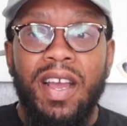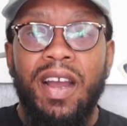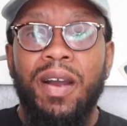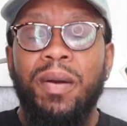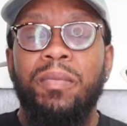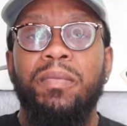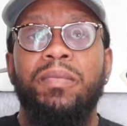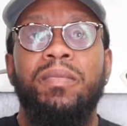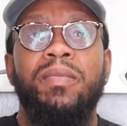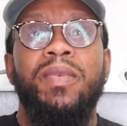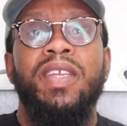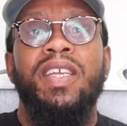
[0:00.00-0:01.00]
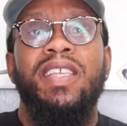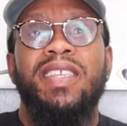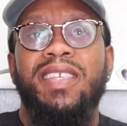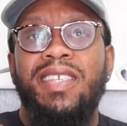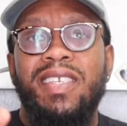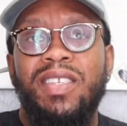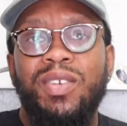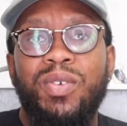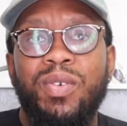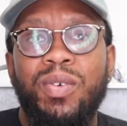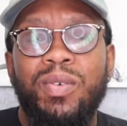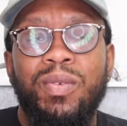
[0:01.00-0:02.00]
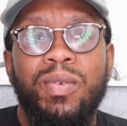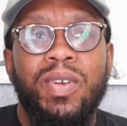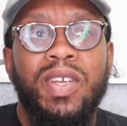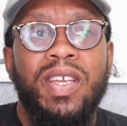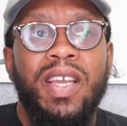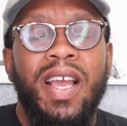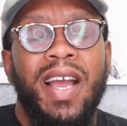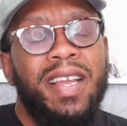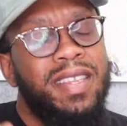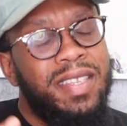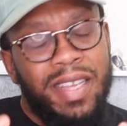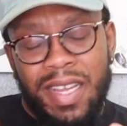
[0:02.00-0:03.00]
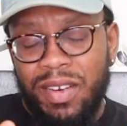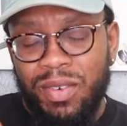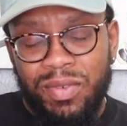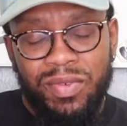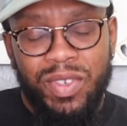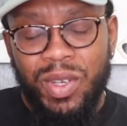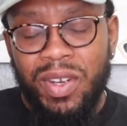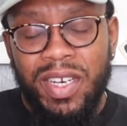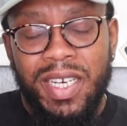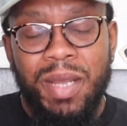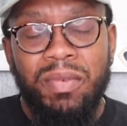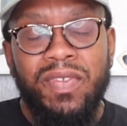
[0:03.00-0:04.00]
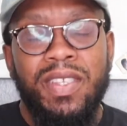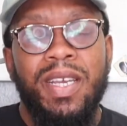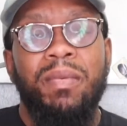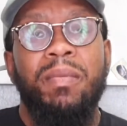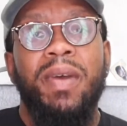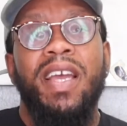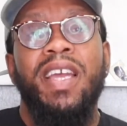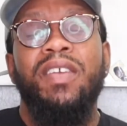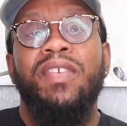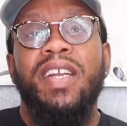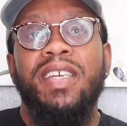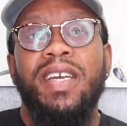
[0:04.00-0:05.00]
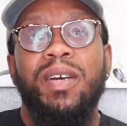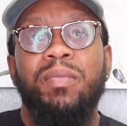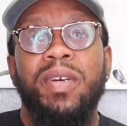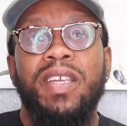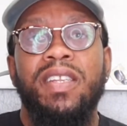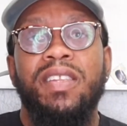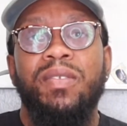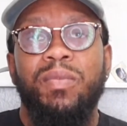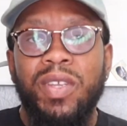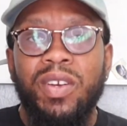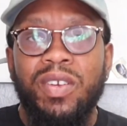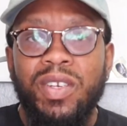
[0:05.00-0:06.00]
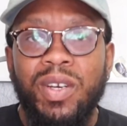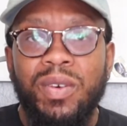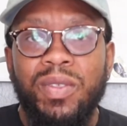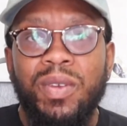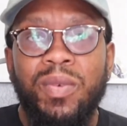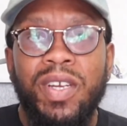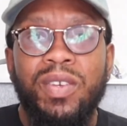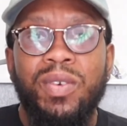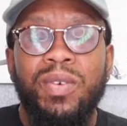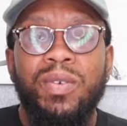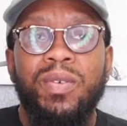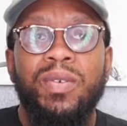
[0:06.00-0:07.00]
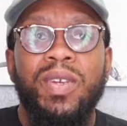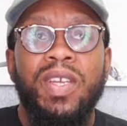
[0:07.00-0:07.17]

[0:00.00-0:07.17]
The sister who, I don't know her name off the top of my head right now, but we all know the one who,